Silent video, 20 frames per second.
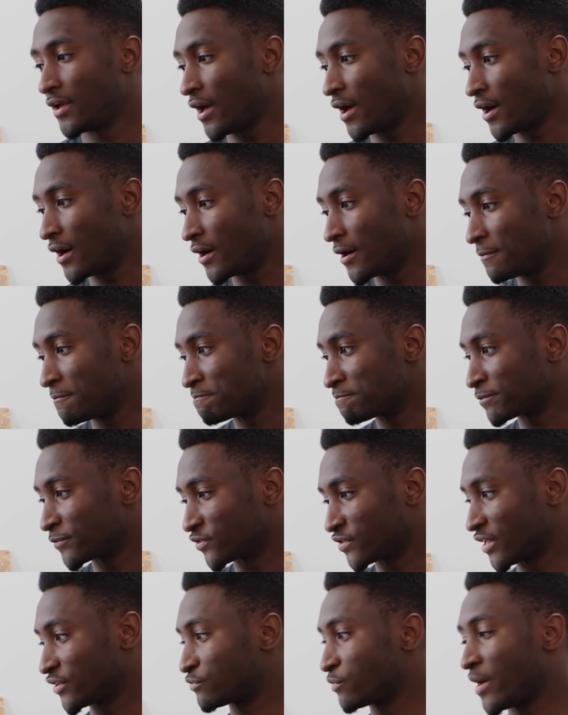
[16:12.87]
So
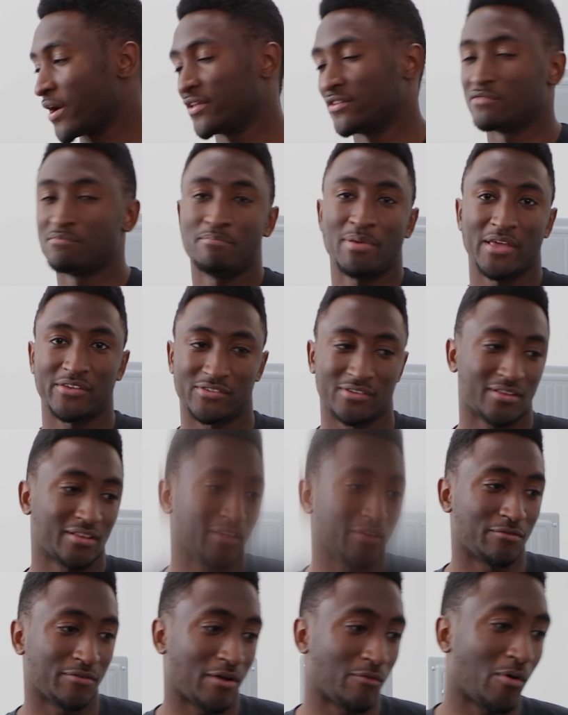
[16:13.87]
that's why it's
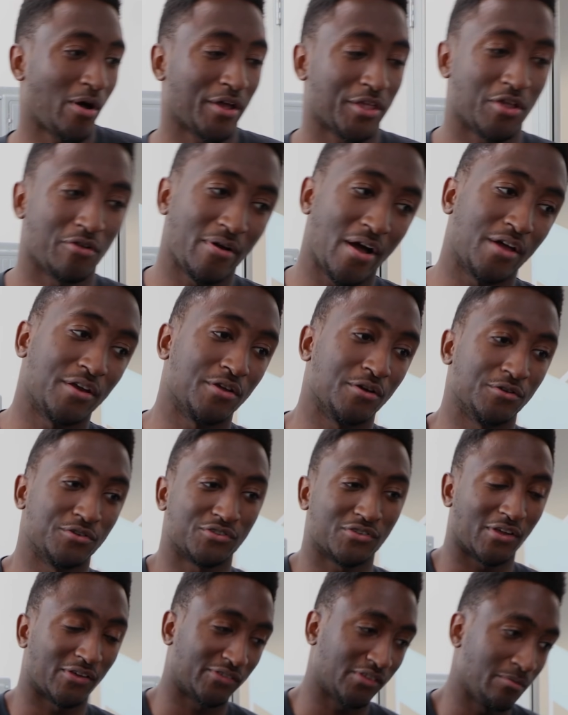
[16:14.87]
basically, if I walk you around here, you're
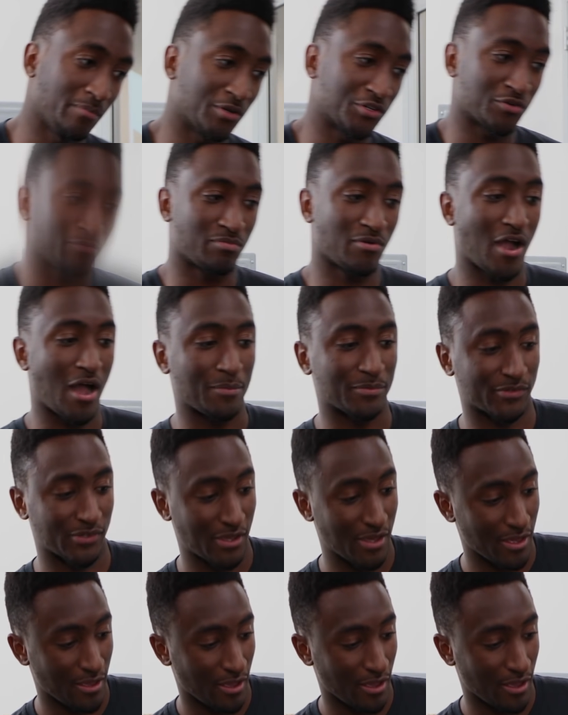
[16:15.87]
just gonna see a bunch of props.